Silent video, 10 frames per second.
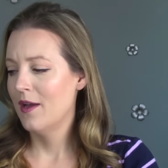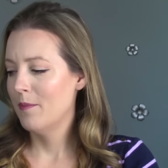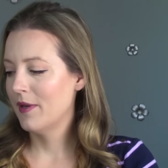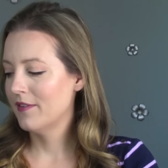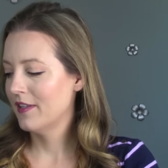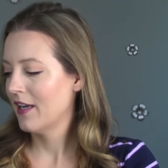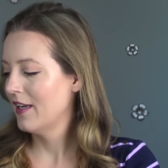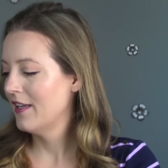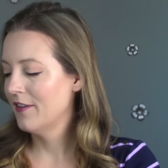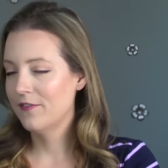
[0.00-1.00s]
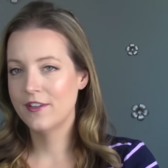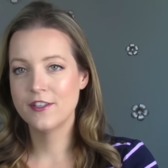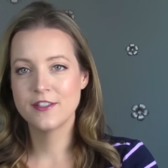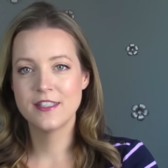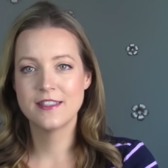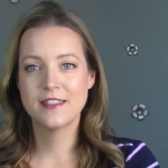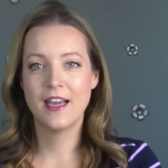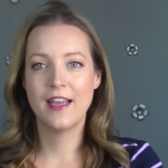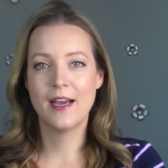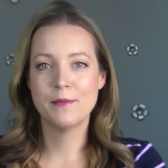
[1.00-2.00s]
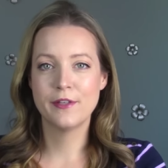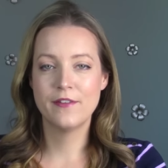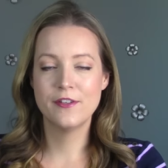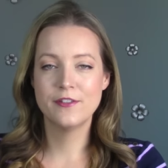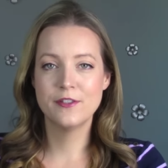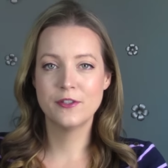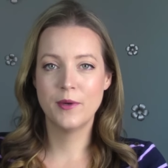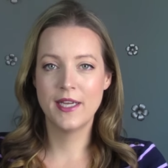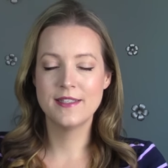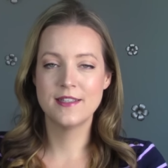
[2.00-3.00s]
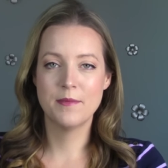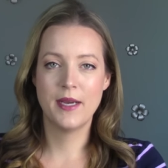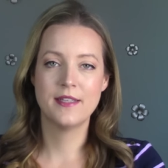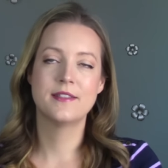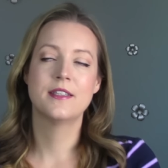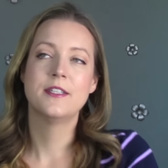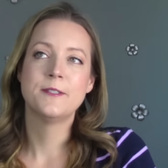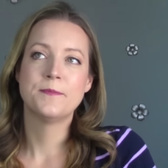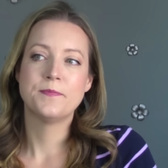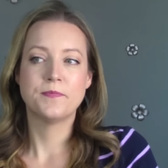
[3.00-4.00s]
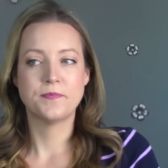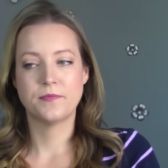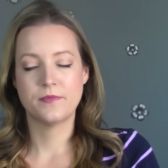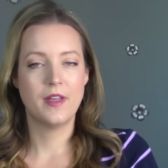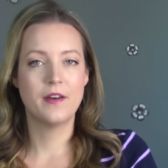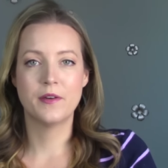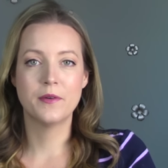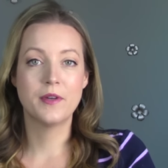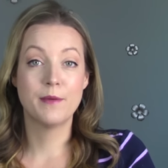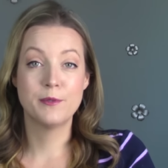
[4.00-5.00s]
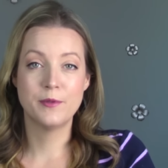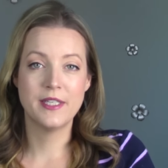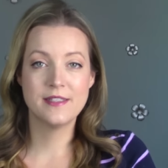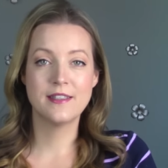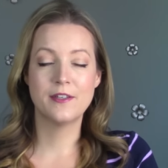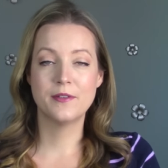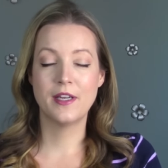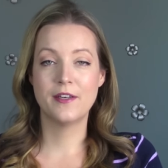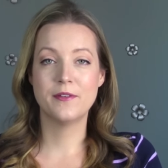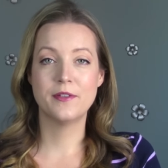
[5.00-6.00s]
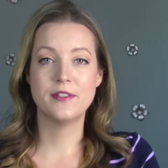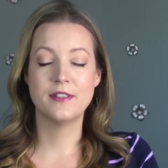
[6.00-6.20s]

but I was like I need to finish this guy up so I've used it twice in the past I don't know, a couple weeks. I don't, I don't use